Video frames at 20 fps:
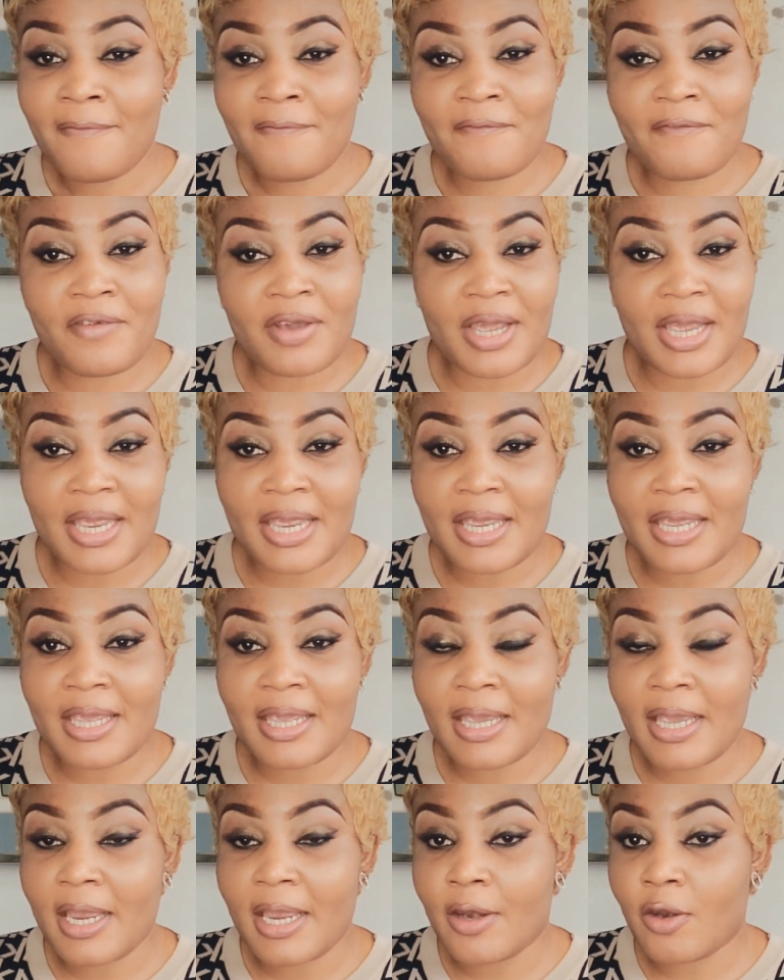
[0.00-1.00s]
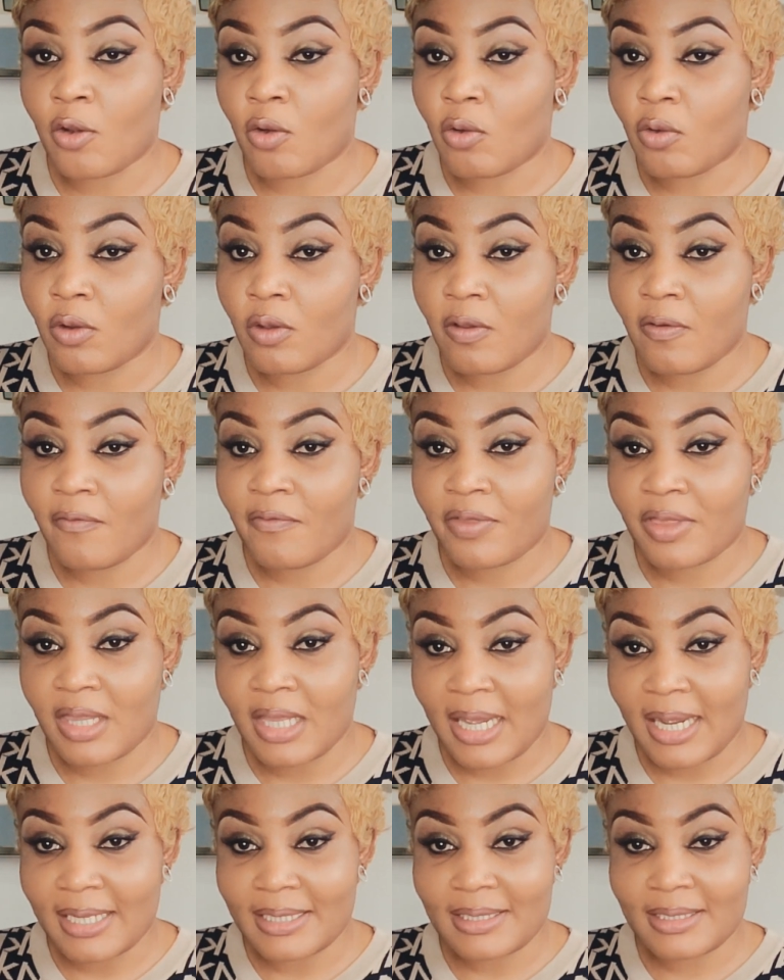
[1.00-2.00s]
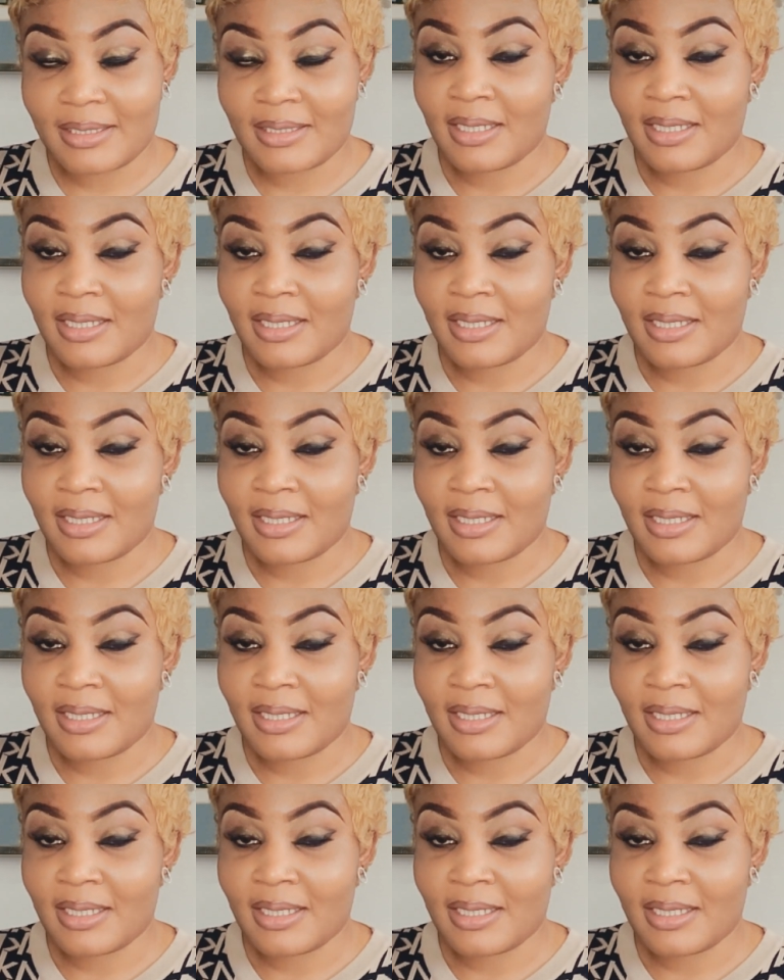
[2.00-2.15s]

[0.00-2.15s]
fake, and all of that.